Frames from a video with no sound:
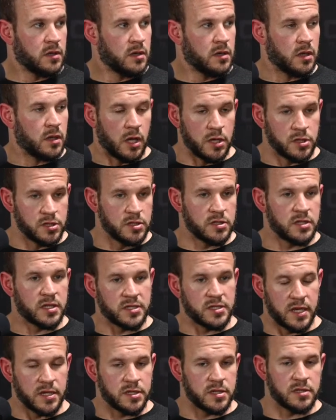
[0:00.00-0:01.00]
Lunges,
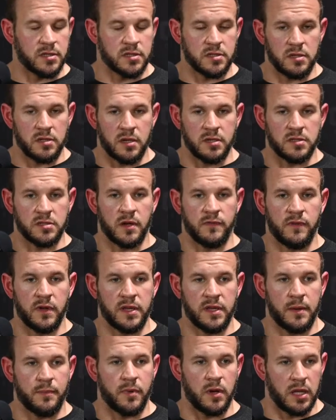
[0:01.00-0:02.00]
extensions, and stuff like
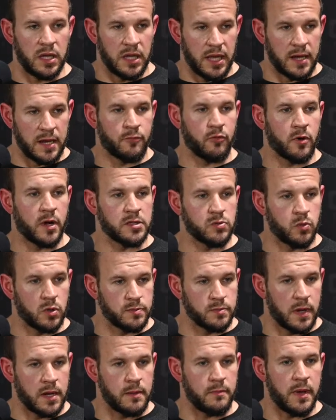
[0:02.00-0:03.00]
that, but leg press was
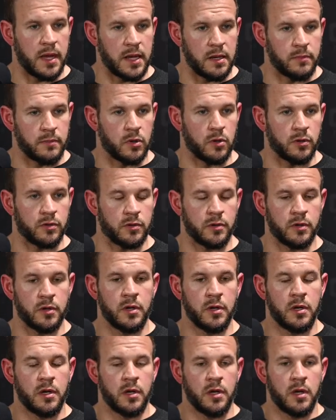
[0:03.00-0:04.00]
my main builder.
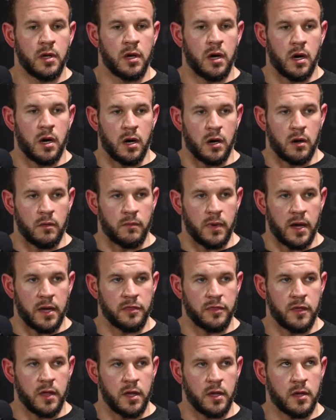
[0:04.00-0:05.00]
I
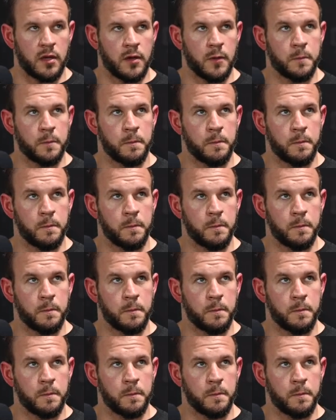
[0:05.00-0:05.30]
think